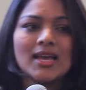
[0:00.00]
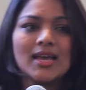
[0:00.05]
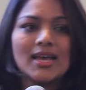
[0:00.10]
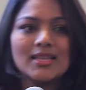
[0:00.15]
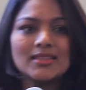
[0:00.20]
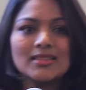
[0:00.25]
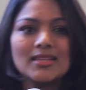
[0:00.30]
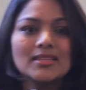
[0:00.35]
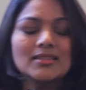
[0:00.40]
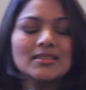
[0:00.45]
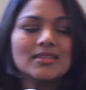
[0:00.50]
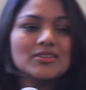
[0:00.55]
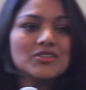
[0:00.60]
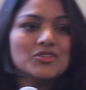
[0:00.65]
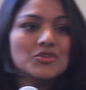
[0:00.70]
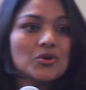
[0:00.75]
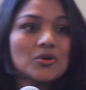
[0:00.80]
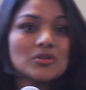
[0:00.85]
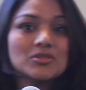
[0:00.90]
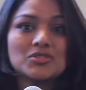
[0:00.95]
And then
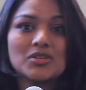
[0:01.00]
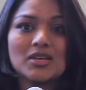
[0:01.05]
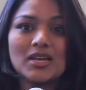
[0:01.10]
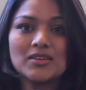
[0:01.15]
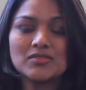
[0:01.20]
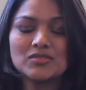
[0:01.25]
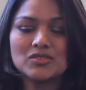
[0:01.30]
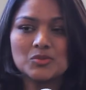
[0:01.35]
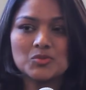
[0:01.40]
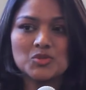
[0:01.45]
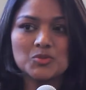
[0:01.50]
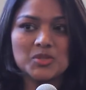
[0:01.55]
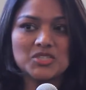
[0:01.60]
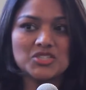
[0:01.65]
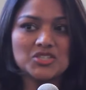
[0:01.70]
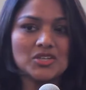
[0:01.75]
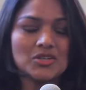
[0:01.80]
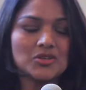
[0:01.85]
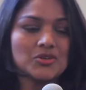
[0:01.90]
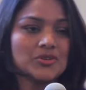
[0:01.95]
you also have some
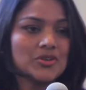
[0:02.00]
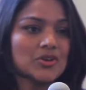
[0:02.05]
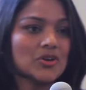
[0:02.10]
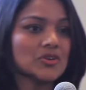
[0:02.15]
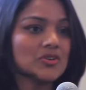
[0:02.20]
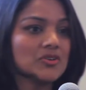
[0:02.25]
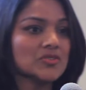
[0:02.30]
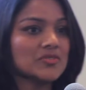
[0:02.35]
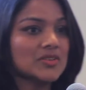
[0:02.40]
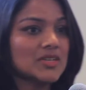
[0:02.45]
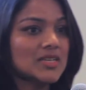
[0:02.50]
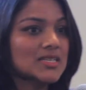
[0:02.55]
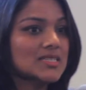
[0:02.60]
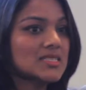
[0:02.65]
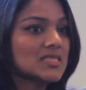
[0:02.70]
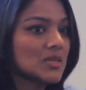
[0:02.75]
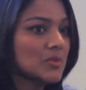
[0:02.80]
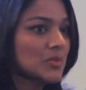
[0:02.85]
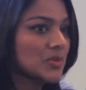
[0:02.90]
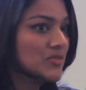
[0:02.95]
special choreography in
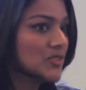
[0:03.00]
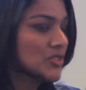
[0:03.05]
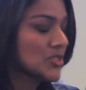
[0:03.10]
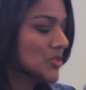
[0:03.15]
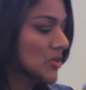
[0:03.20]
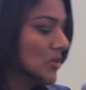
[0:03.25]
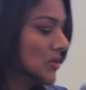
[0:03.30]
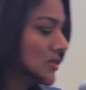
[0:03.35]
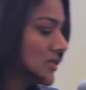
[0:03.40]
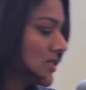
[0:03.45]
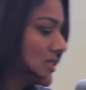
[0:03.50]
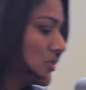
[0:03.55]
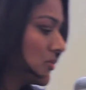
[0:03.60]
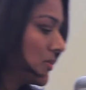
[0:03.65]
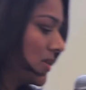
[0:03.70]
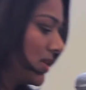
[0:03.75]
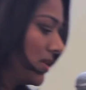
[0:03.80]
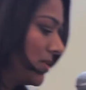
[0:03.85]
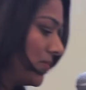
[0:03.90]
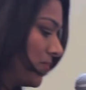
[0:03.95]
some of the songs as
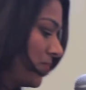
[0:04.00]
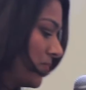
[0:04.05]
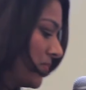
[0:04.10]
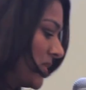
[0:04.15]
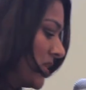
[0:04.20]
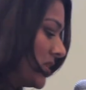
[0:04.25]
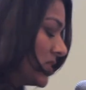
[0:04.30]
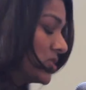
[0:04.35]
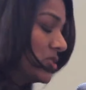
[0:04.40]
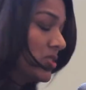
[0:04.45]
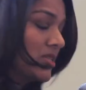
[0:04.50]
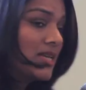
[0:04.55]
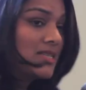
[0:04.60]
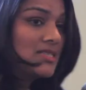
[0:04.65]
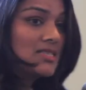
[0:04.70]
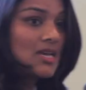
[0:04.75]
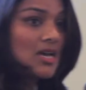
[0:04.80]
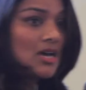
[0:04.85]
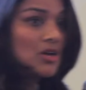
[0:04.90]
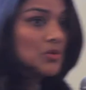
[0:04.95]
well. So
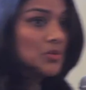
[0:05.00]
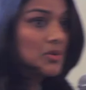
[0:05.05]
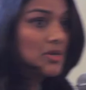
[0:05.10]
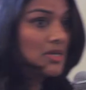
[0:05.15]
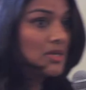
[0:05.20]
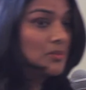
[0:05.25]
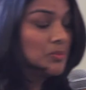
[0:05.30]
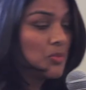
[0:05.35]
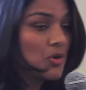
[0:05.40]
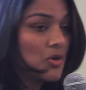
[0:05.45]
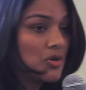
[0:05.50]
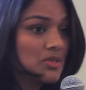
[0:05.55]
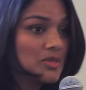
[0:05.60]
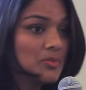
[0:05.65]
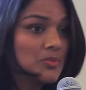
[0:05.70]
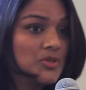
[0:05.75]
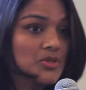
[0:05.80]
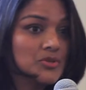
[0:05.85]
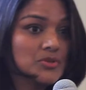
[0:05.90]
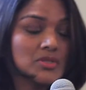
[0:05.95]
that's how
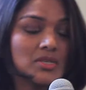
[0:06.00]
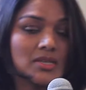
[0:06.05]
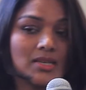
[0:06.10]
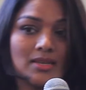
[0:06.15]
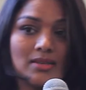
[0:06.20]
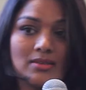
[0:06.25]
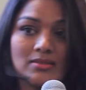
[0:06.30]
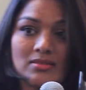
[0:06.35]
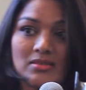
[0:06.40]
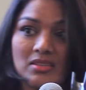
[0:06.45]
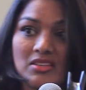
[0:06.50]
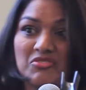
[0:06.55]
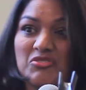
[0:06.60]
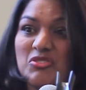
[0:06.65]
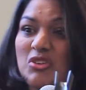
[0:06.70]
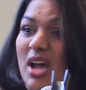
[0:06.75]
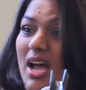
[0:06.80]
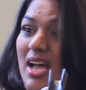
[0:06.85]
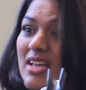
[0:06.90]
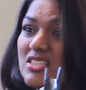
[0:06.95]
important music is. If
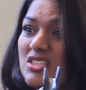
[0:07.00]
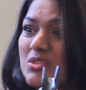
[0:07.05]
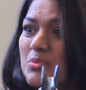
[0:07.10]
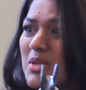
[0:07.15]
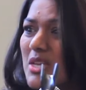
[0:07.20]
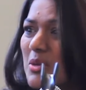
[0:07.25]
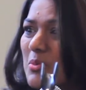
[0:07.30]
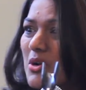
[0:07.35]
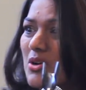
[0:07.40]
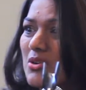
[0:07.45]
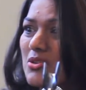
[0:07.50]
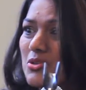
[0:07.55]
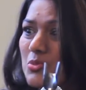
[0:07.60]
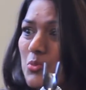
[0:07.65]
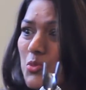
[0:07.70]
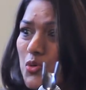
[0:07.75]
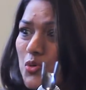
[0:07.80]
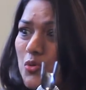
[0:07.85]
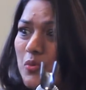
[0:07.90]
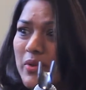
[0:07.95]
you ask me about a
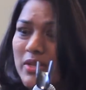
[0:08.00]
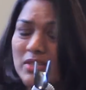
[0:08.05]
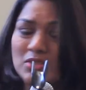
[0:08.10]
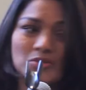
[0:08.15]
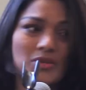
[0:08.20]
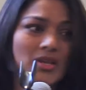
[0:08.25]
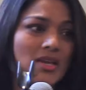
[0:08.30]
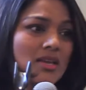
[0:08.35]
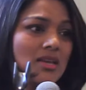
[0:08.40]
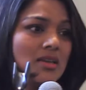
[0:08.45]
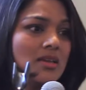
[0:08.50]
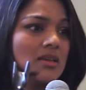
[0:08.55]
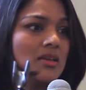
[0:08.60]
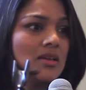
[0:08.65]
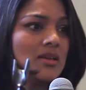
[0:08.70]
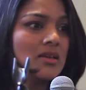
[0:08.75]
movie today,